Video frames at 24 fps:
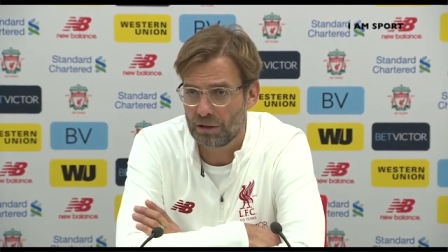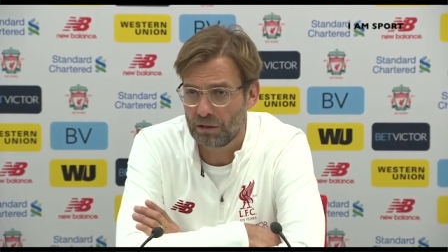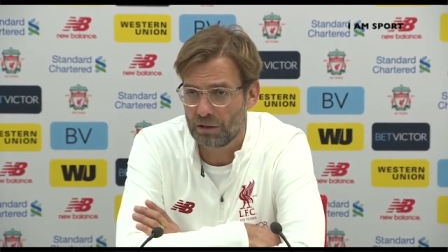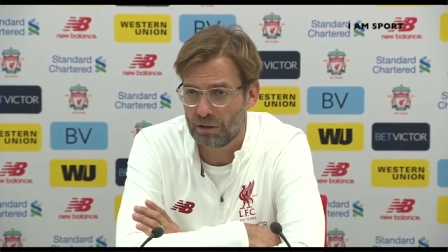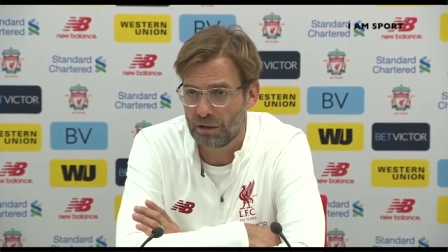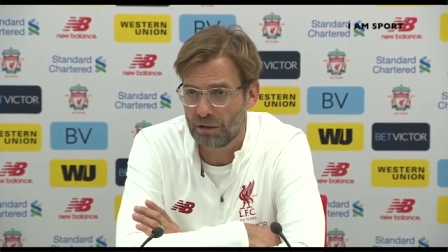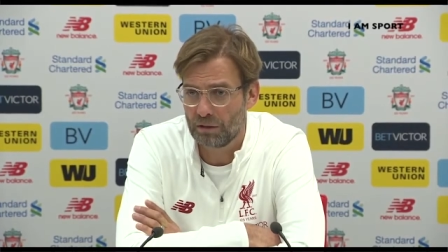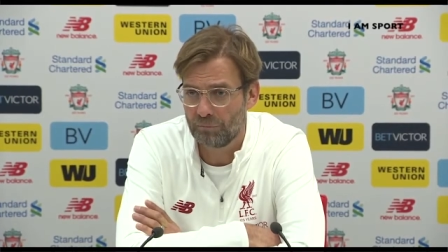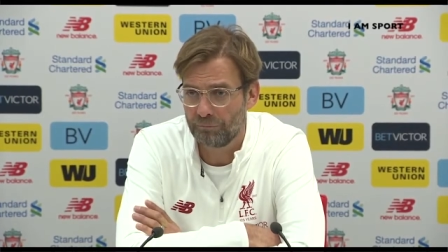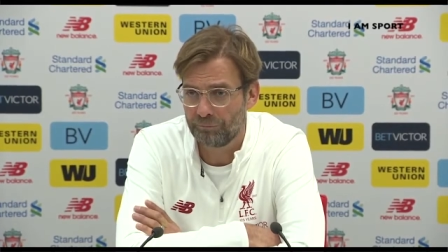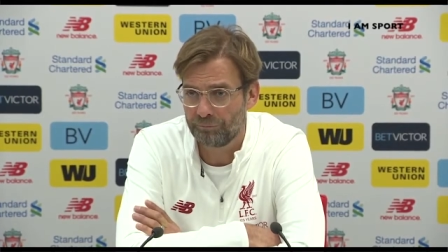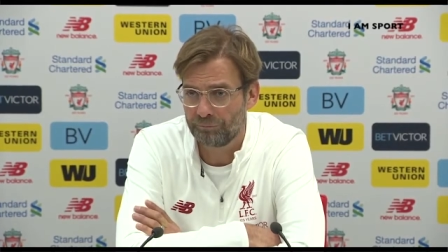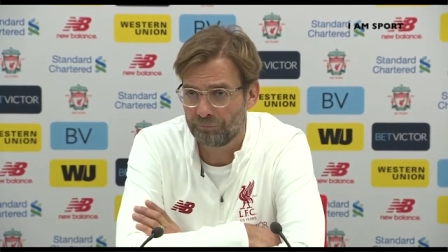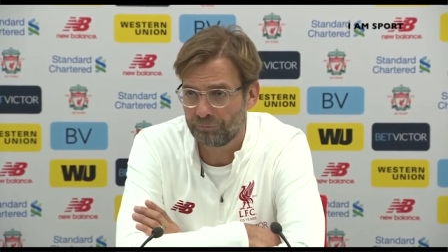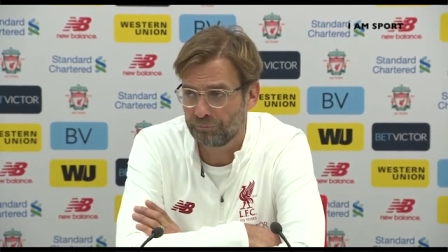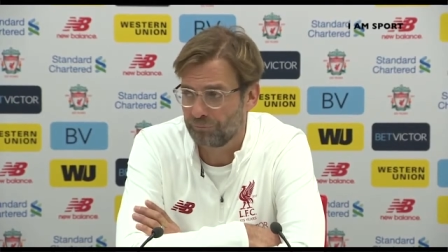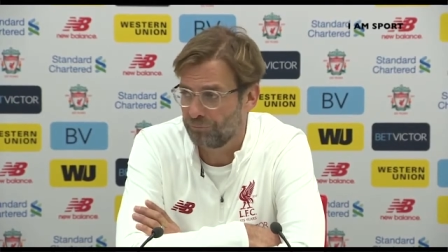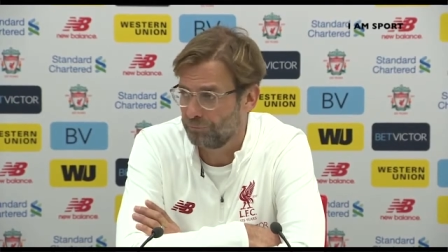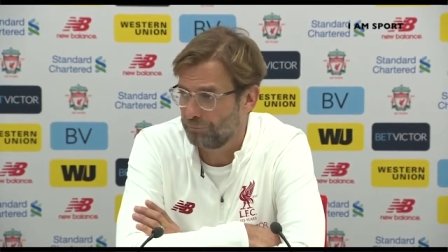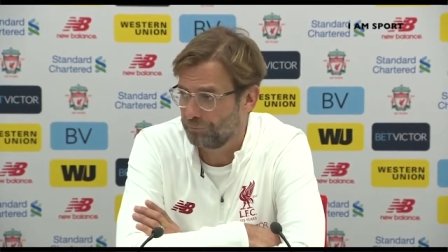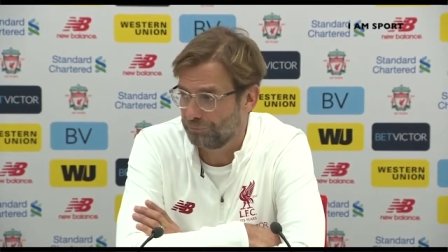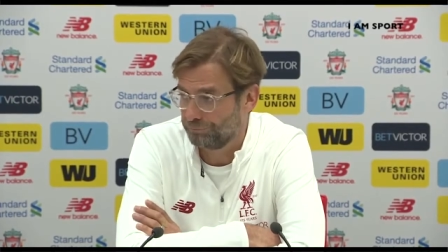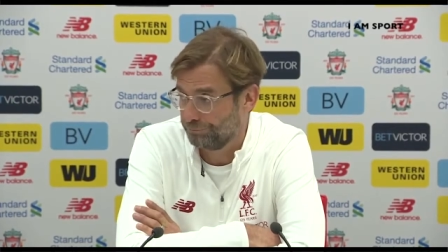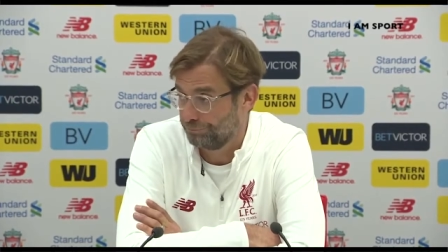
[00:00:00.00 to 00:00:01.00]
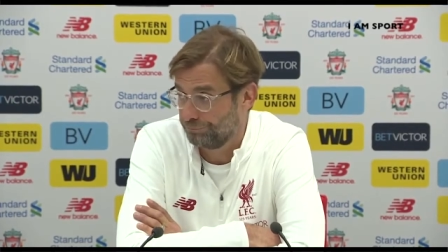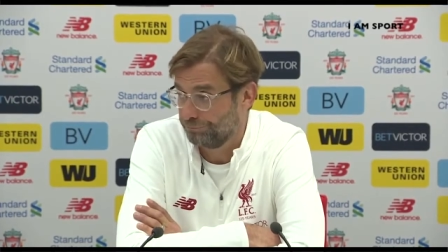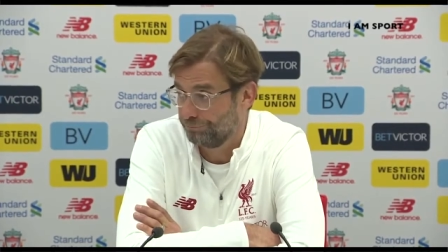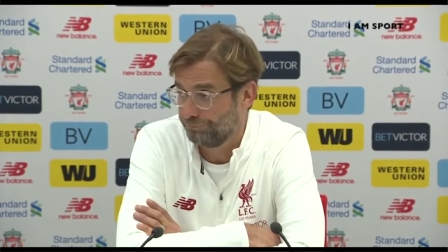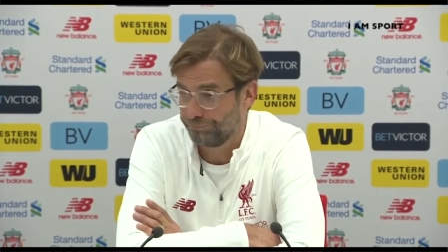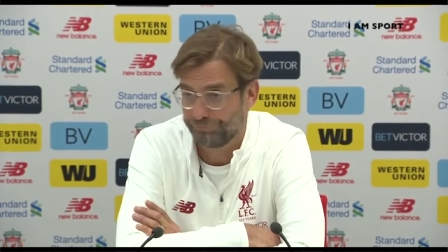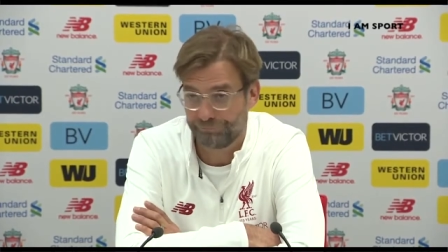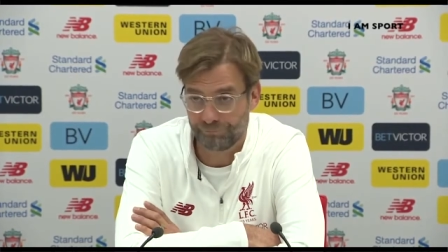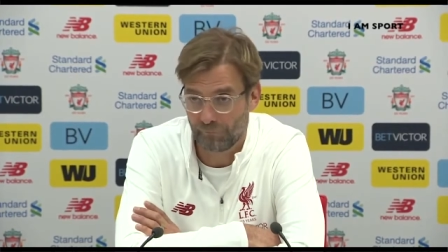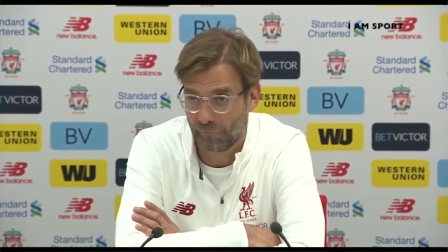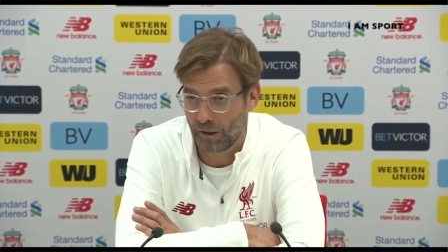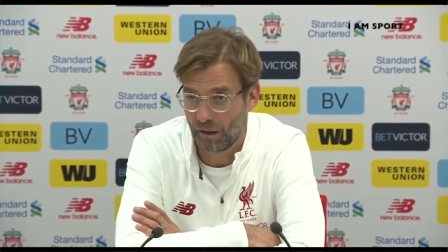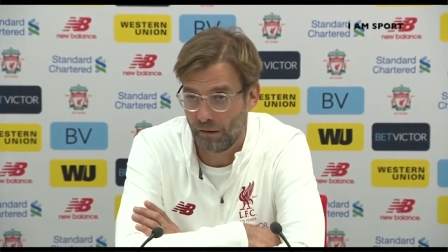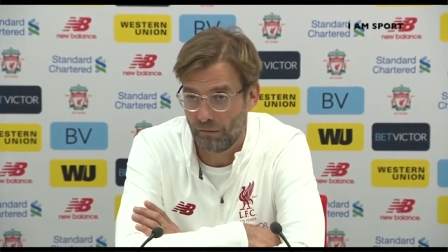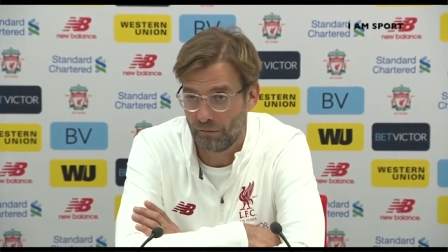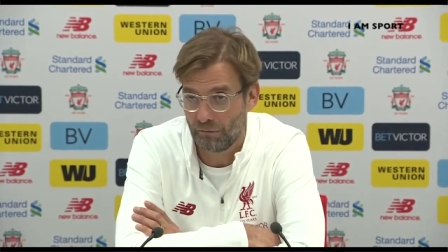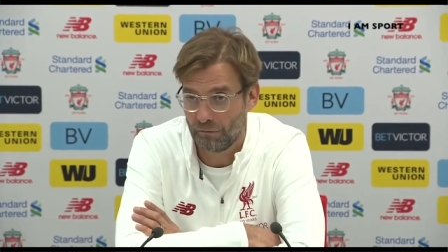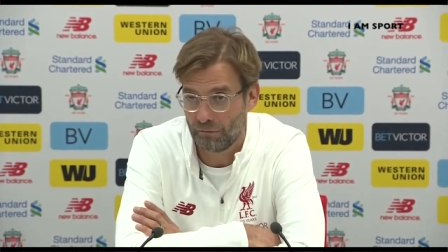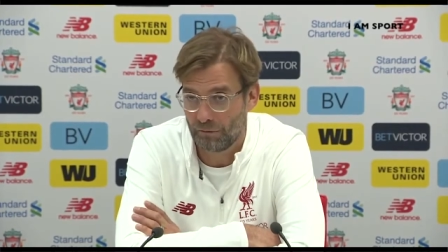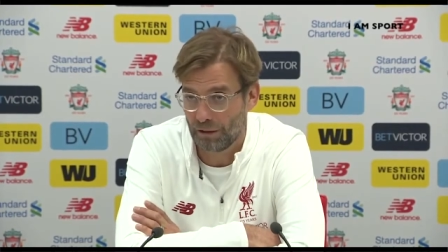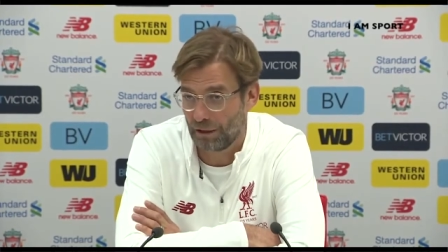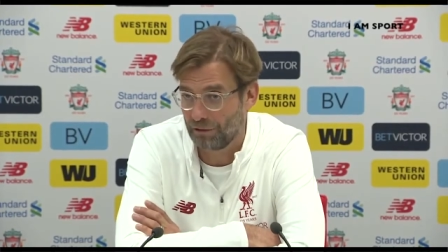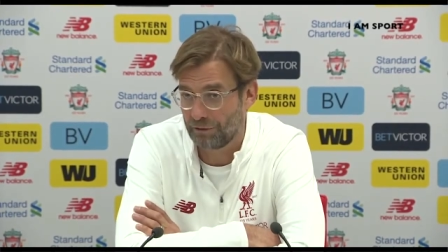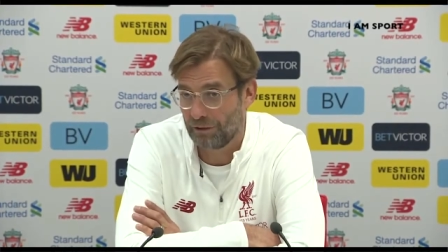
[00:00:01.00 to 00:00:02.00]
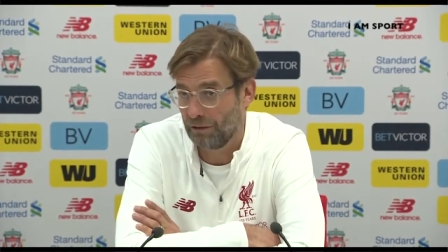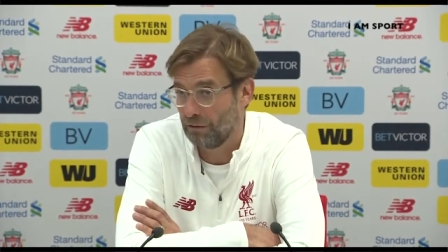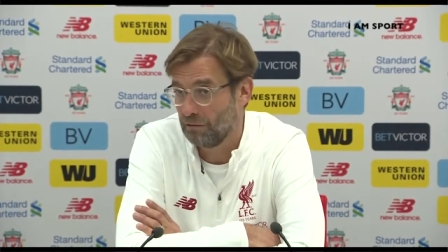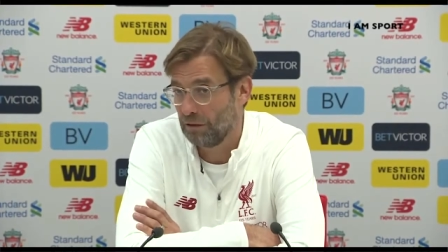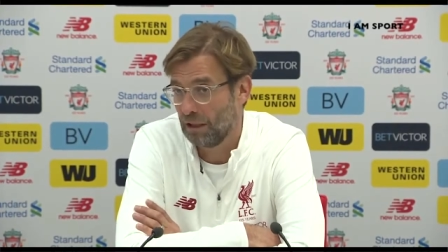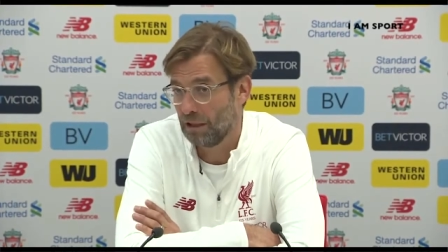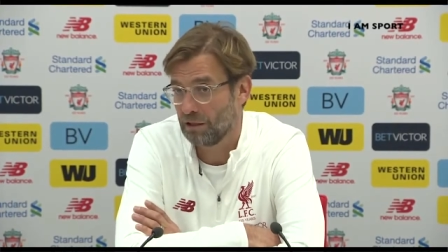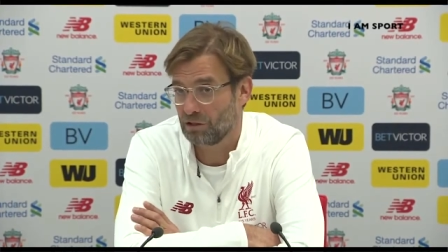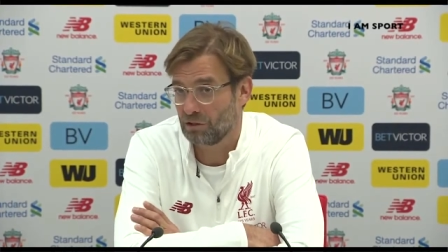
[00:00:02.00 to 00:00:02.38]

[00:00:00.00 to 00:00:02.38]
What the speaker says: But nothing